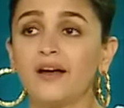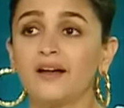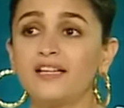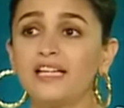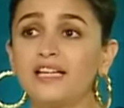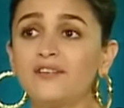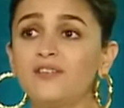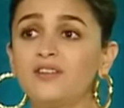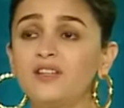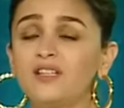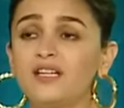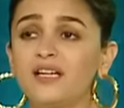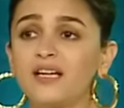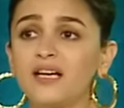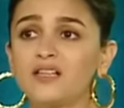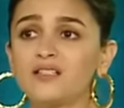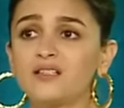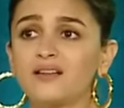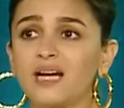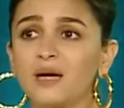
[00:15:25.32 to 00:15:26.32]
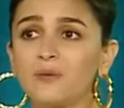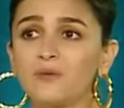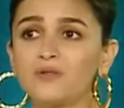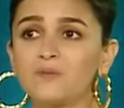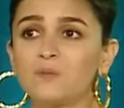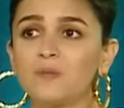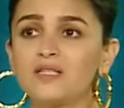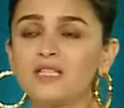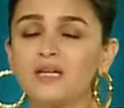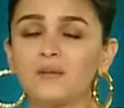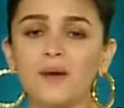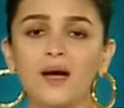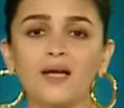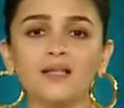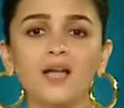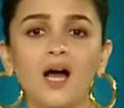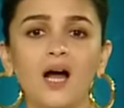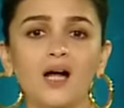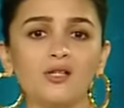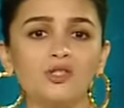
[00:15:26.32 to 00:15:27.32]
And even the days that I was missing my
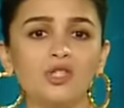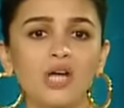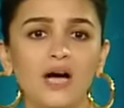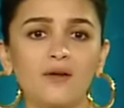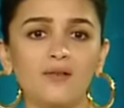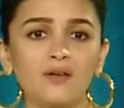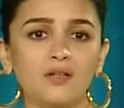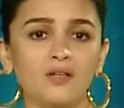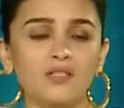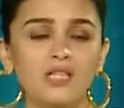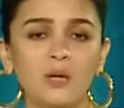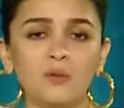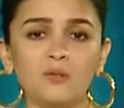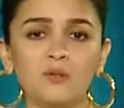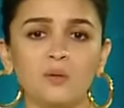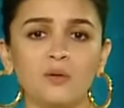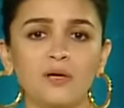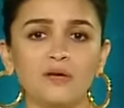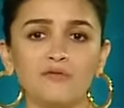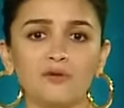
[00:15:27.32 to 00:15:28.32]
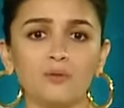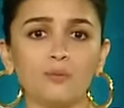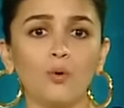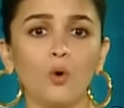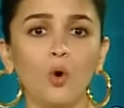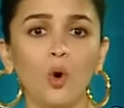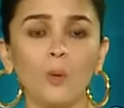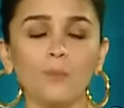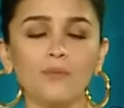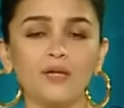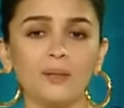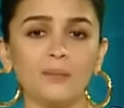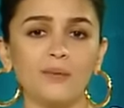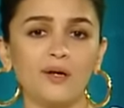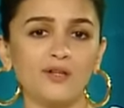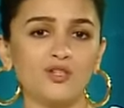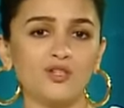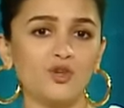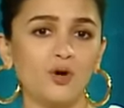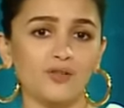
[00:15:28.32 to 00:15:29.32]
dal chawal because I was away from home, they
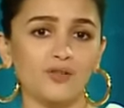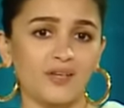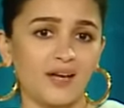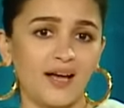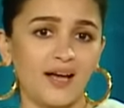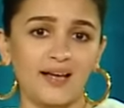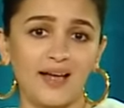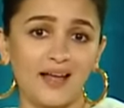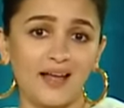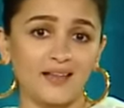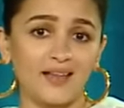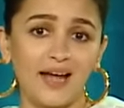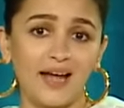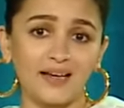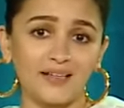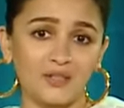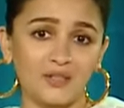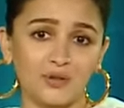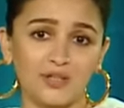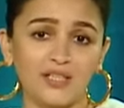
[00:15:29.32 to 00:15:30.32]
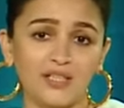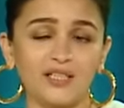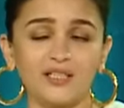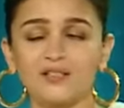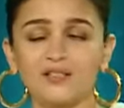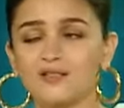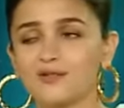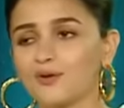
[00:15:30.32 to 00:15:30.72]
made sure that I had that to eat.